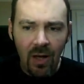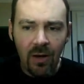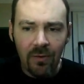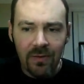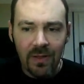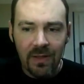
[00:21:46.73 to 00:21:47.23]

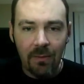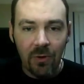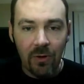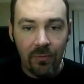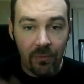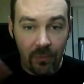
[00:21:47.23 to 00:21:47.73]
of the
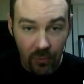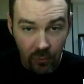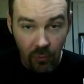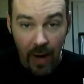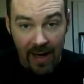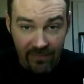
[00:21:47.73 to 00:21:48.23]
number of
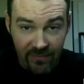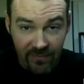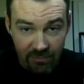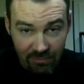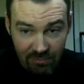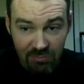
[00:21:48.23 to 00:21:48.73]
craft
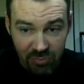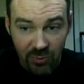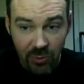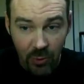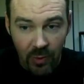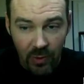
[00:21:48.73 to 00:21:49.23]

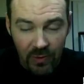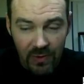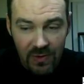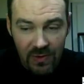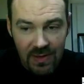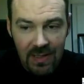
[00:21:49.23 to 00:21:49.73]

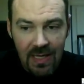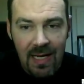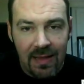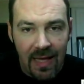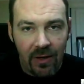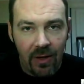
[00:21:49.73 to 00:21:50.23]
brewers
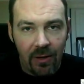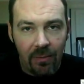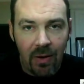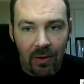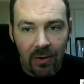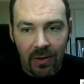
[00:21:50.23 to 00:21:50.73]
that are a
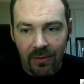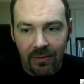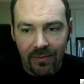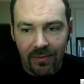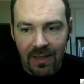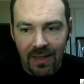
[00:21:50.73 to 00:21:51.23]
part
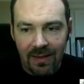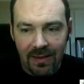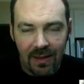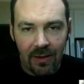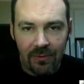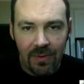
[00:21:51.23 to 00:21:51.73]
of the
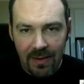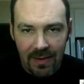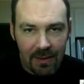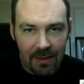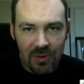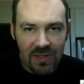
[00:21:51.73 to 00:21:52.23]

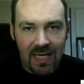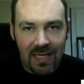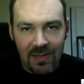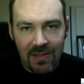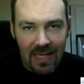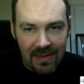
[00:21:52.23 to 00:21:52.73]

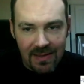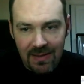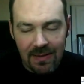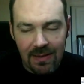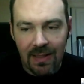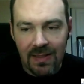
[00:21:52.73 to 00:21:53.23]
percentage that's
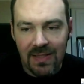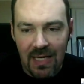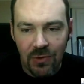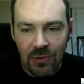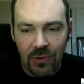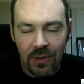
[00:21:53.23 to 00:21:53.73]

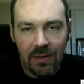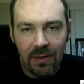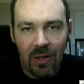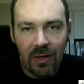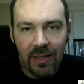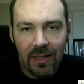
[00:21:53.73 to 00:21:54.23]
saturated the
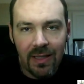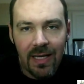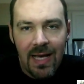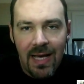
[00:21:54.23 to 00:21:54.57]
market.